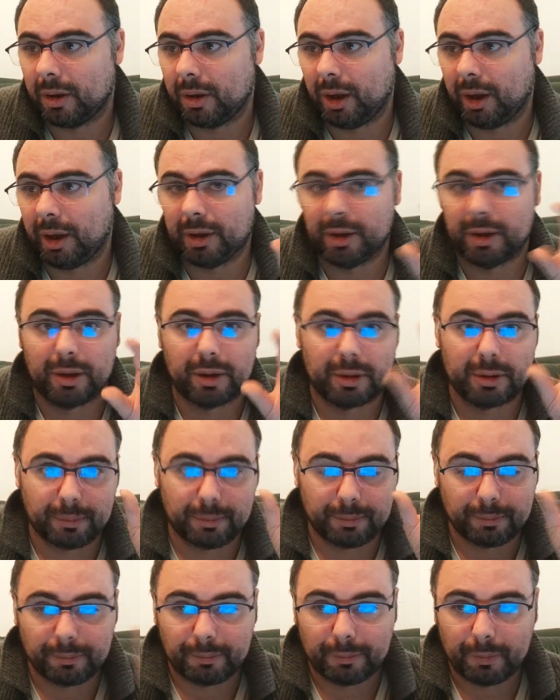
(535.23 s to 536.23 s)
like
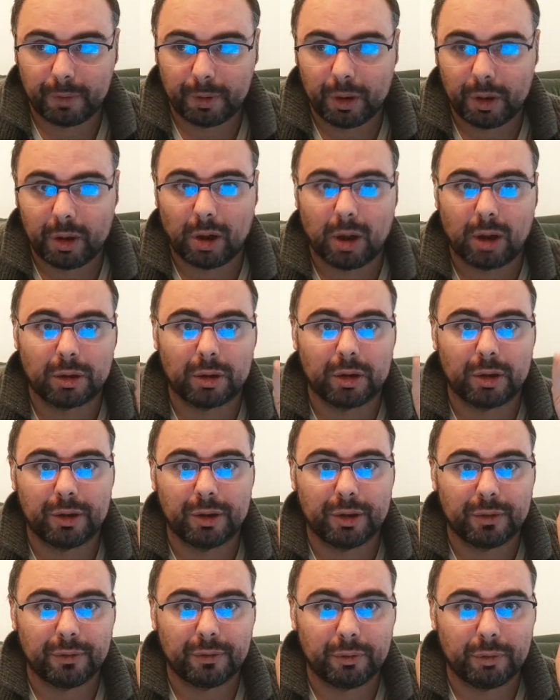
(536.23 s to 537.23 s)

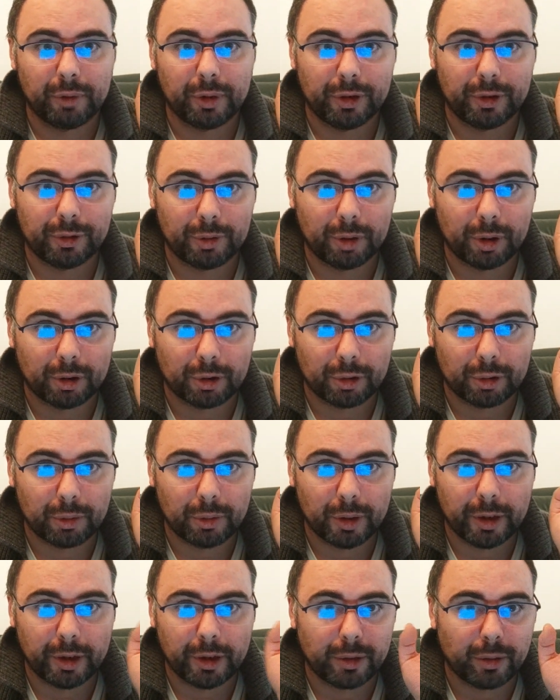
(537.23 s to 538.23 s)
cognitive
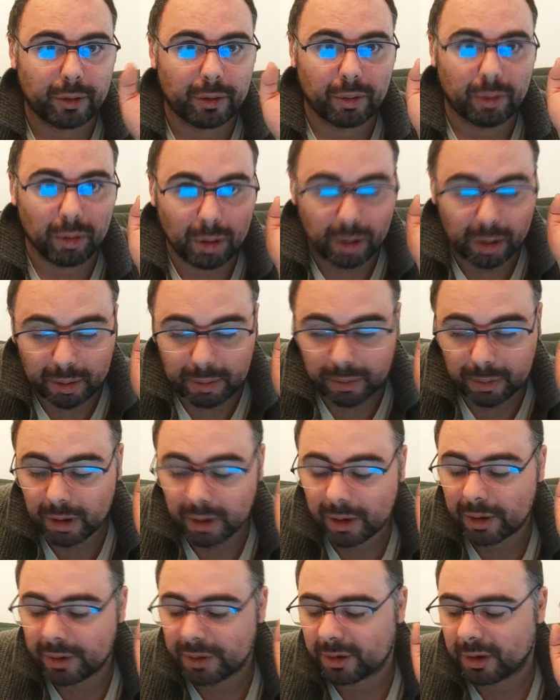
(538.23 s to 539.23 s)
restructuring or
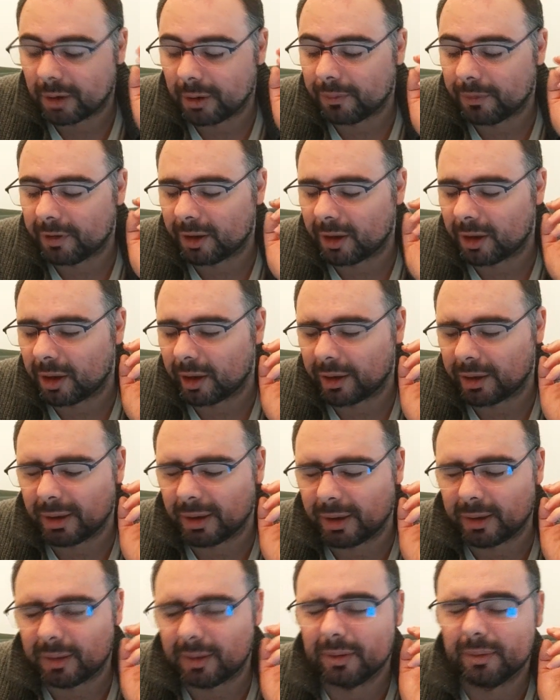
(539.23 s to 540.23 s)
something like
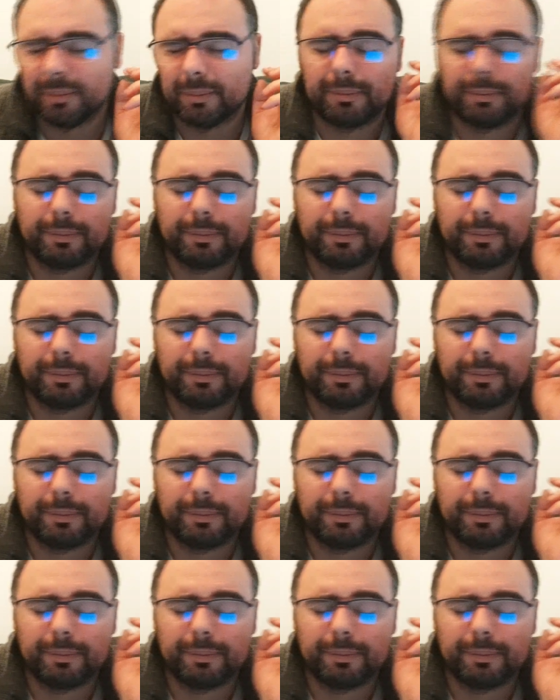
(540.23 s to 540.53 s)
that.